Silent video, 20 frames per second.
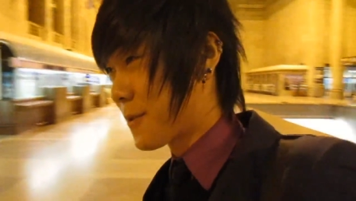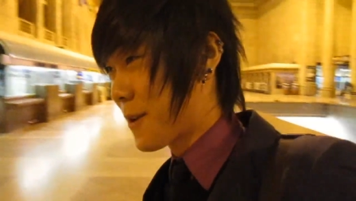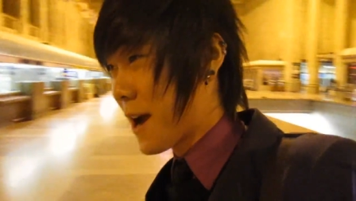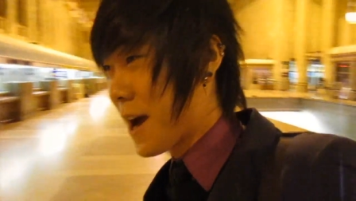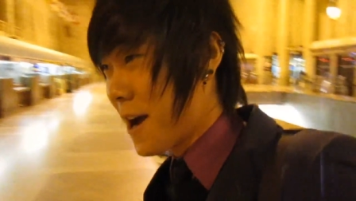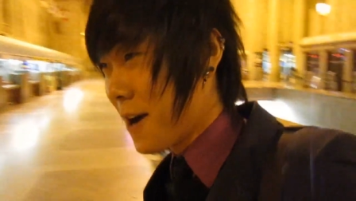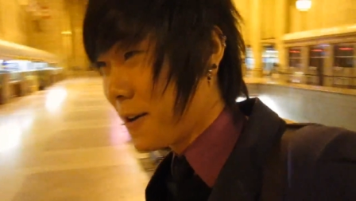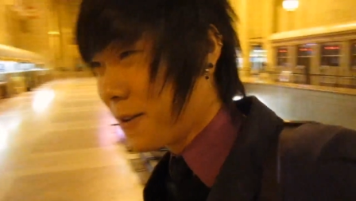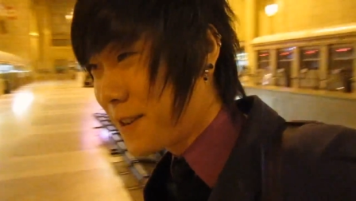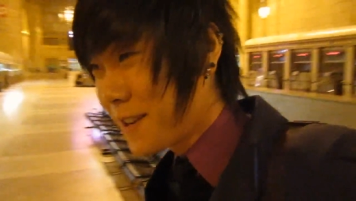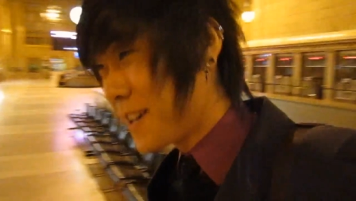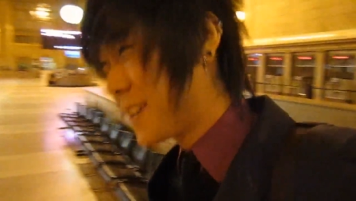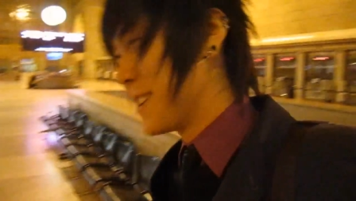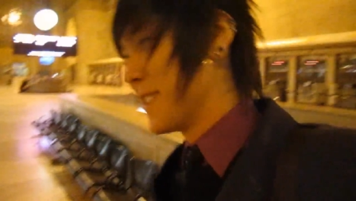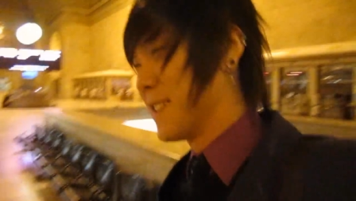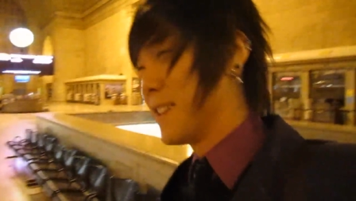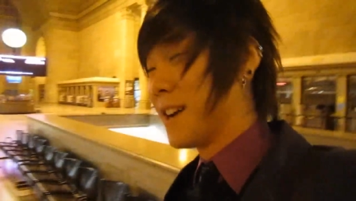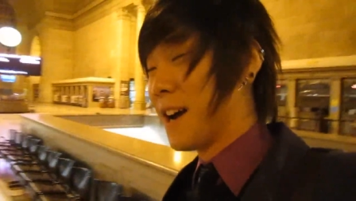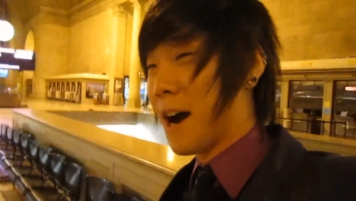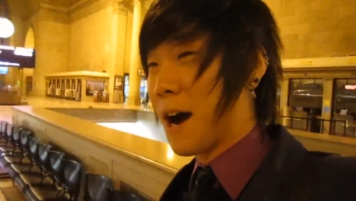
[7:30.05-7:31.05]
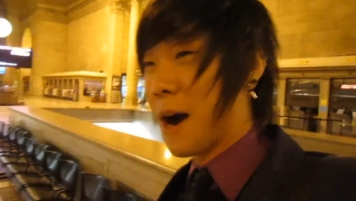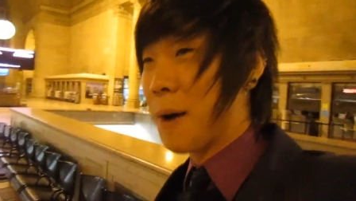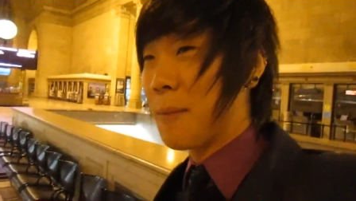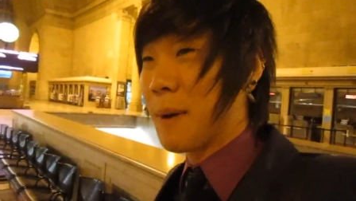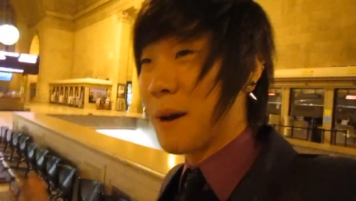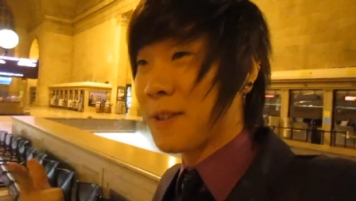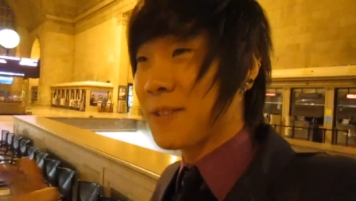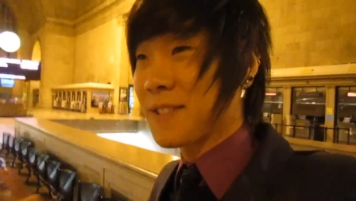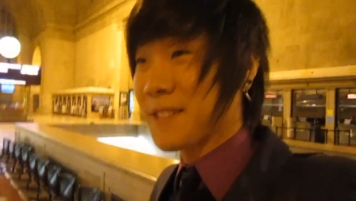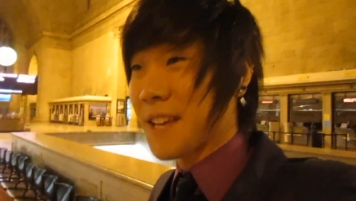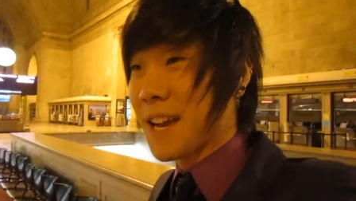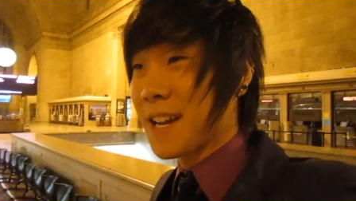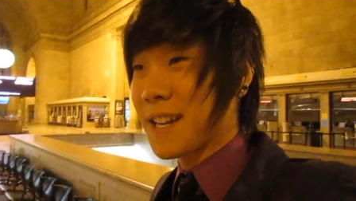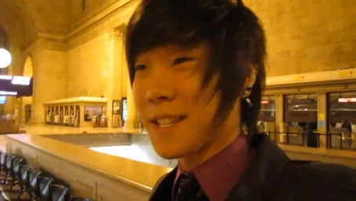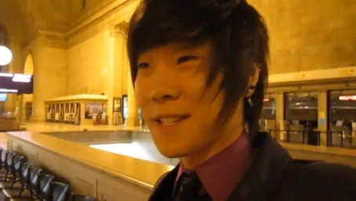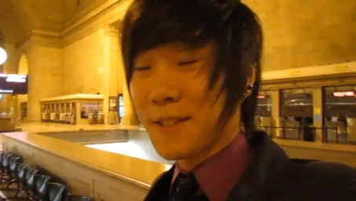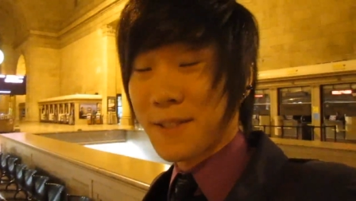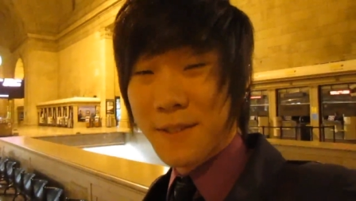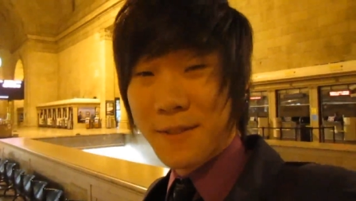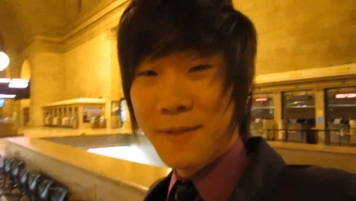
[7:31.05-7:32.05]
around. Um, outside,
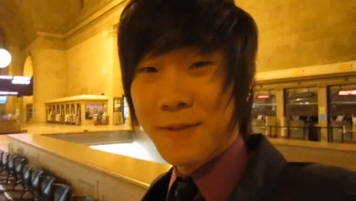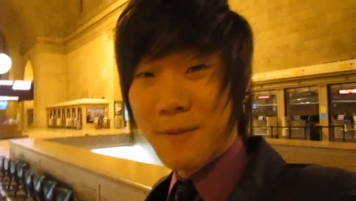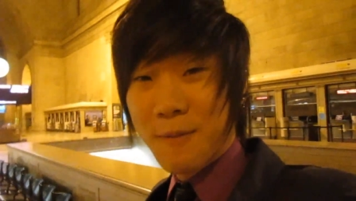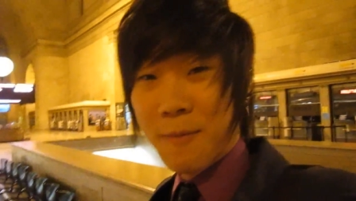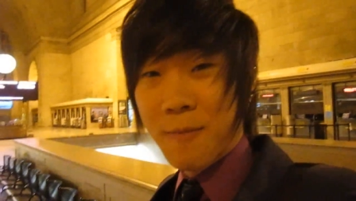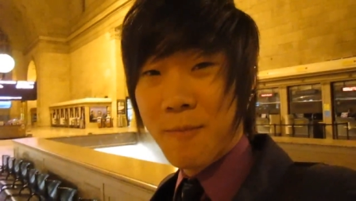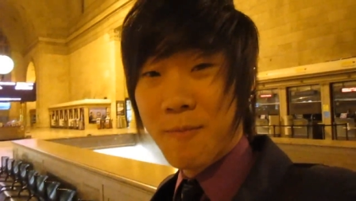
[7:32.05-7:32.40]
it's